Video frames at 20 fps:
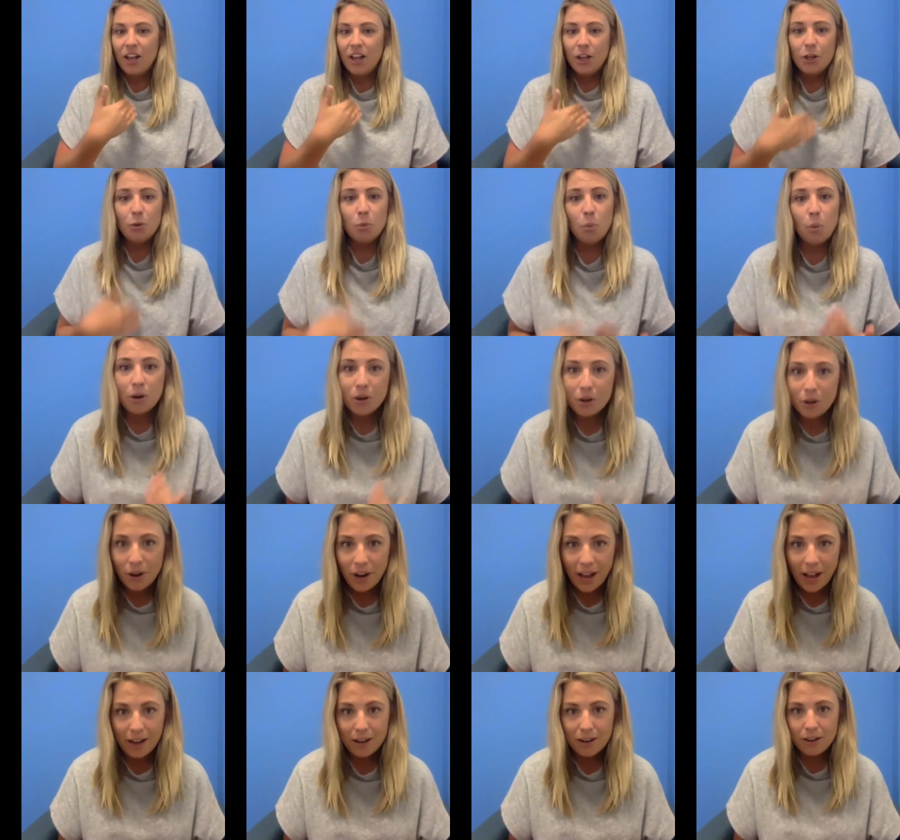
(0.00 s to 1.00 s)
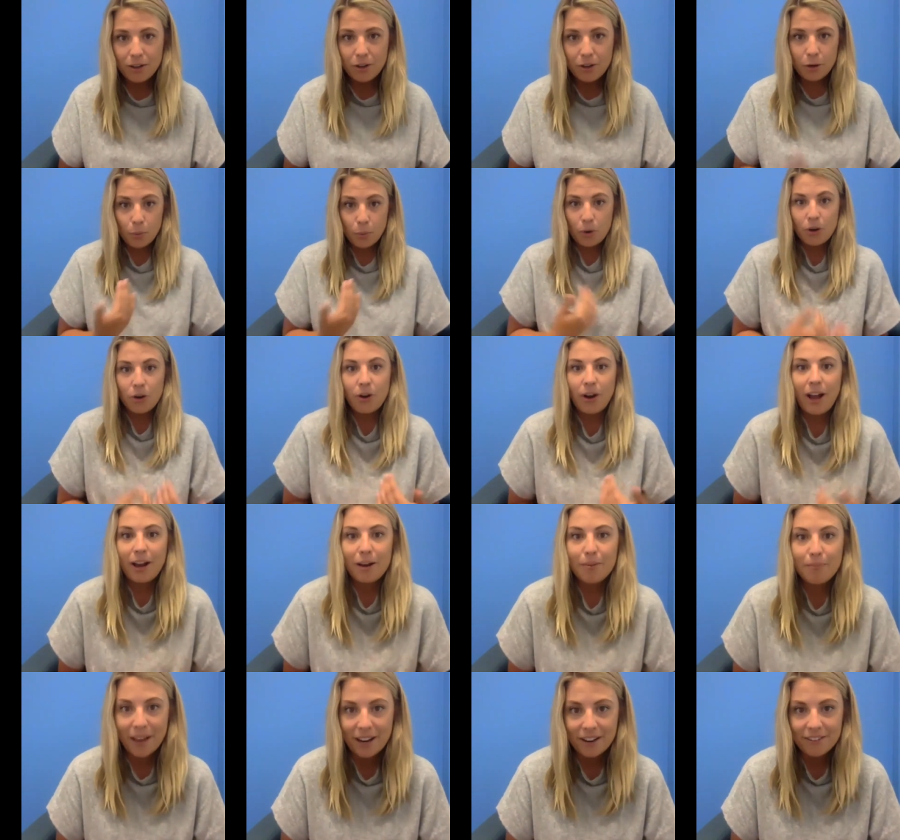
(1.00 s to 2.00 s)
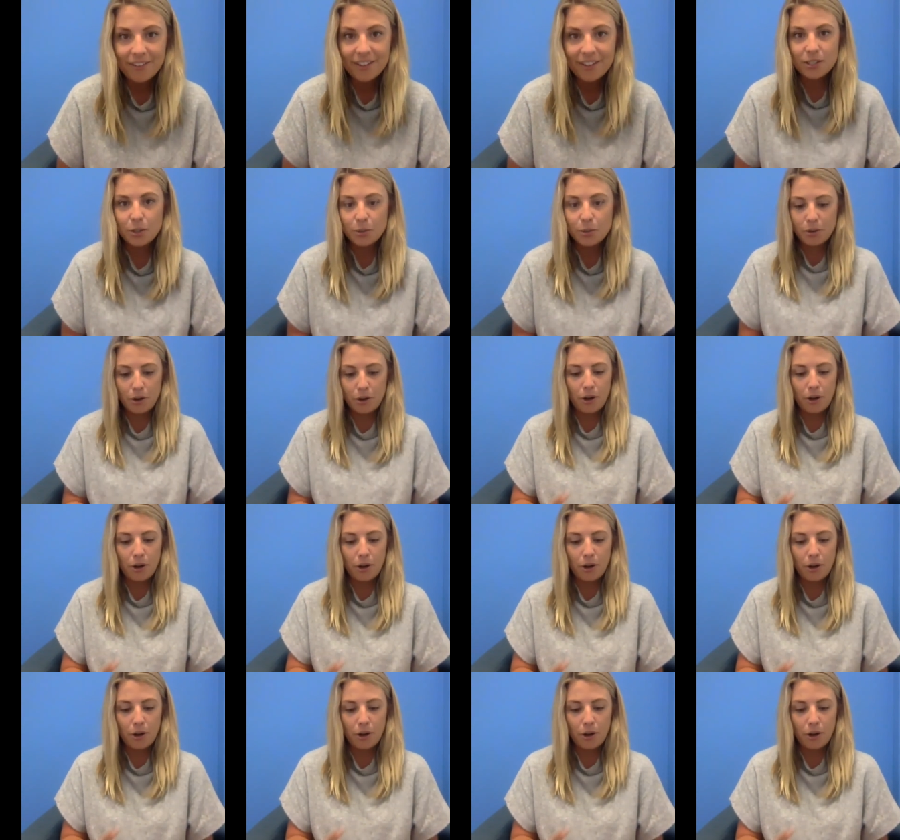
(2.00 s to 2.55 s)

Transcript: you want to know how to you want to know how to manifest, you want